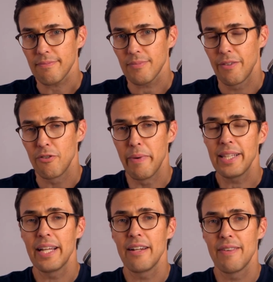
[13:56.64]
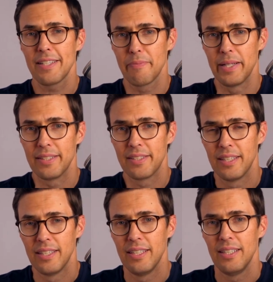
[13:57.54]
If you make that investment,
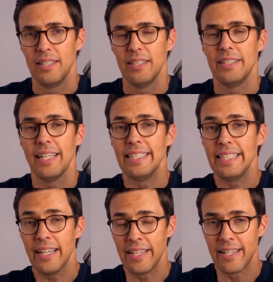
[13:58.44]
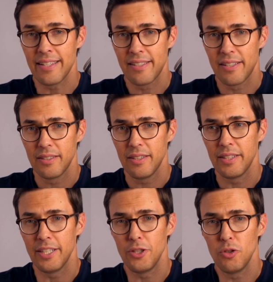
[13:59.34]
the idea is
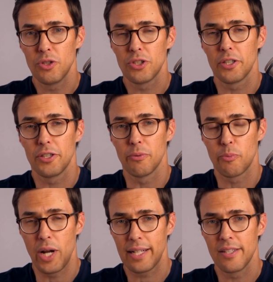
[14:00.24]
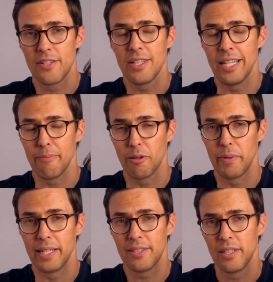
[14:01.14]
that you start to practice and
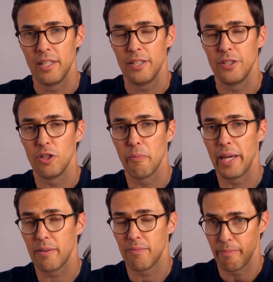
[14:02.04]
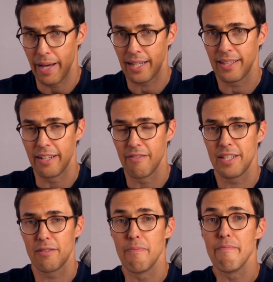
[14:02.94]
implement. You'll make back that
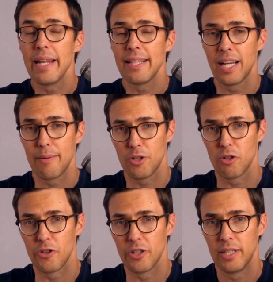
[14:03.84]
investment many times over.